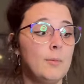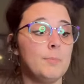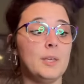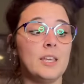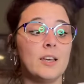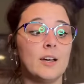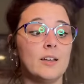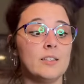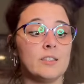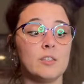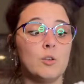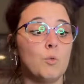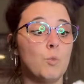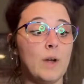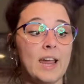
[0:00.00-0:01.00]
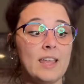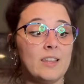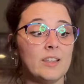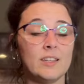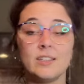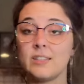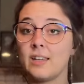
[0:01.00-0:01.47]
Because the way
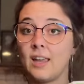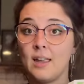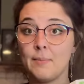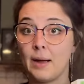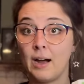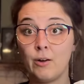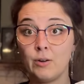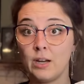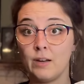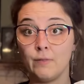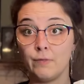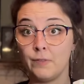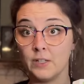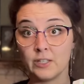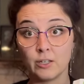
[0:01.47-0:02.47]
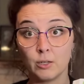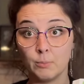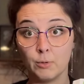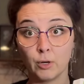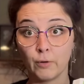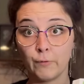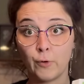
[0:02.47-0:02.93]
that this came out in physical
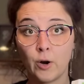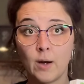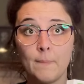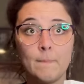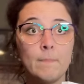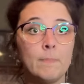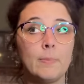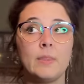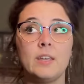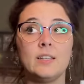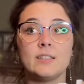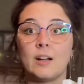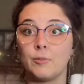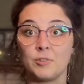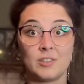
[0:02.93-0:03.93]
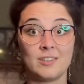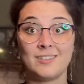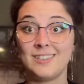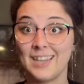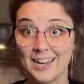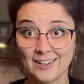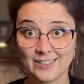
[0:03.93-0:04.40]
book form is
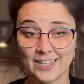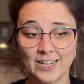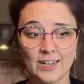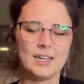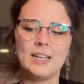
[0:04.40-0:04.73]
outstanding.